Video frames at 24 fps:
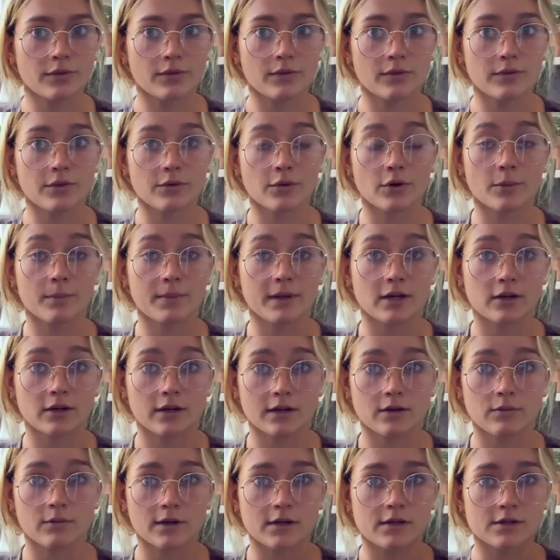through a period
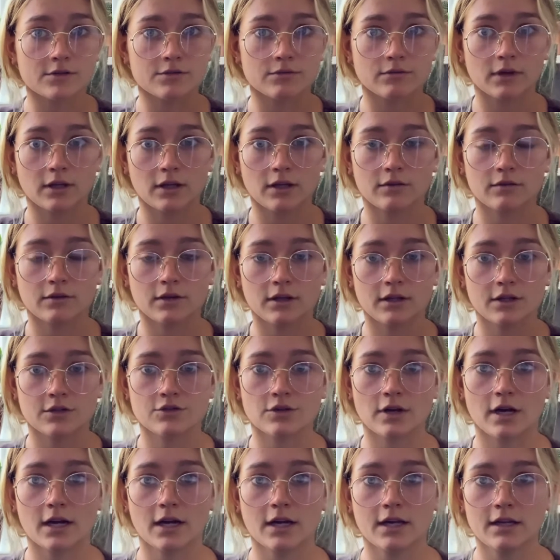where it's really, really
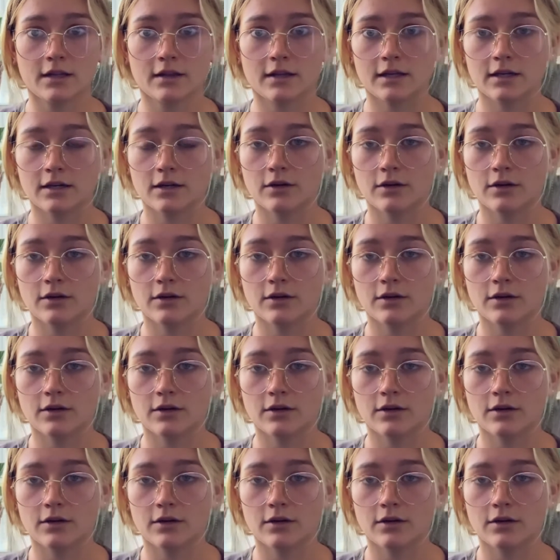dry and then